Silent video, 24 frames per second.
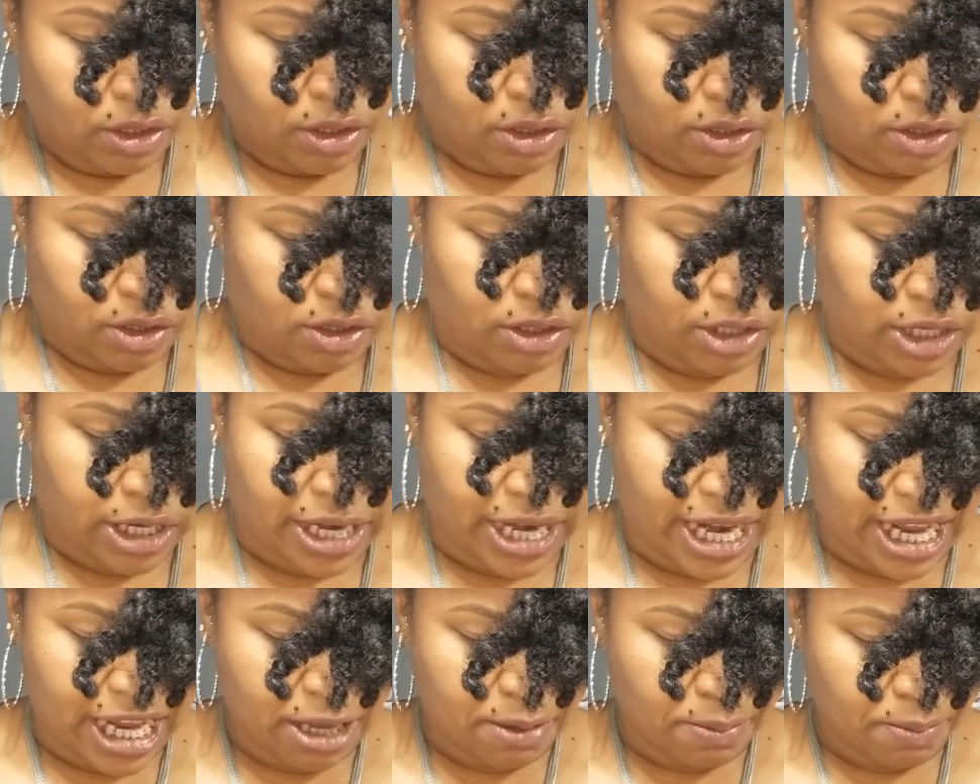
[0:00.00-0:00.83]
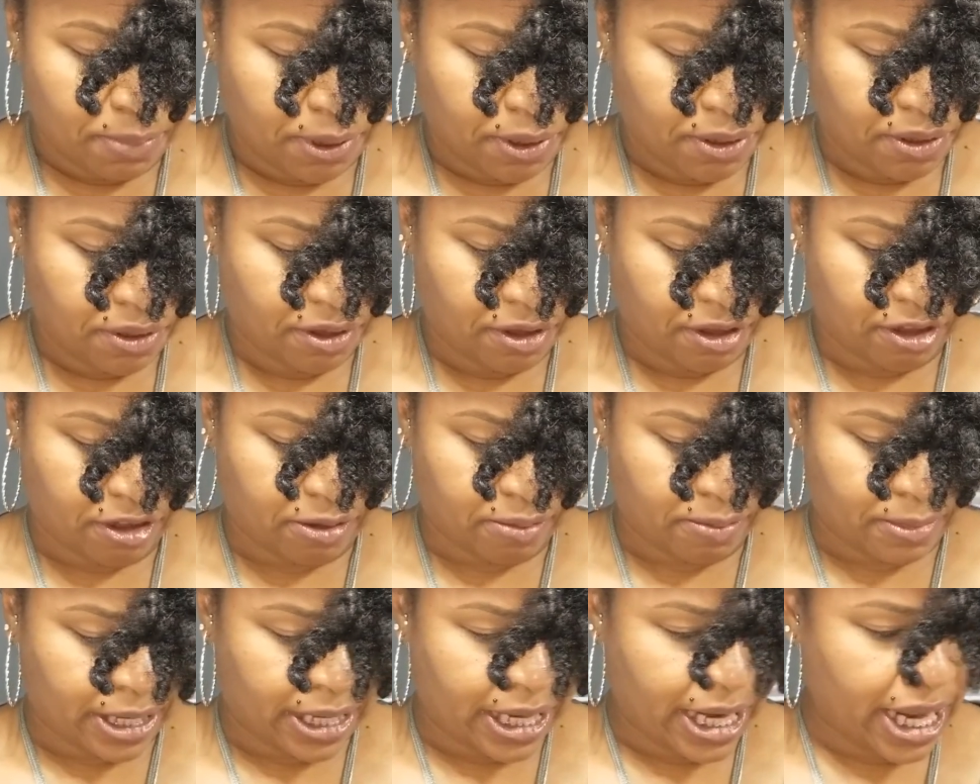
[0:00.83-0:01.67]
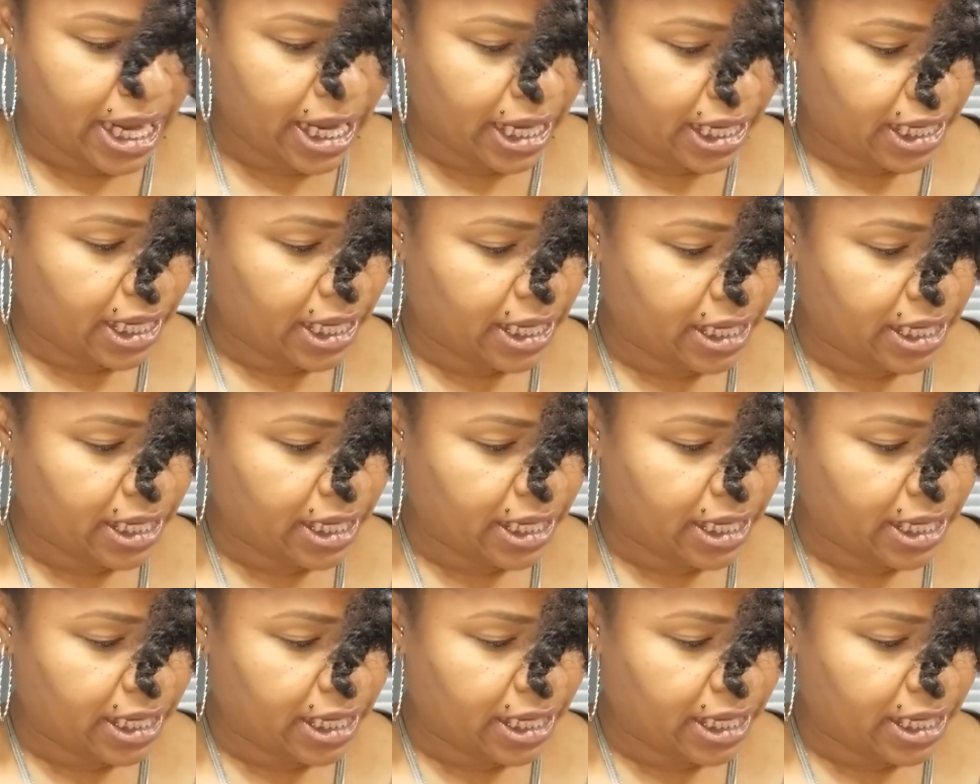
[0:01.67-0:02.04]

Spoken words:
to the nape of my neck.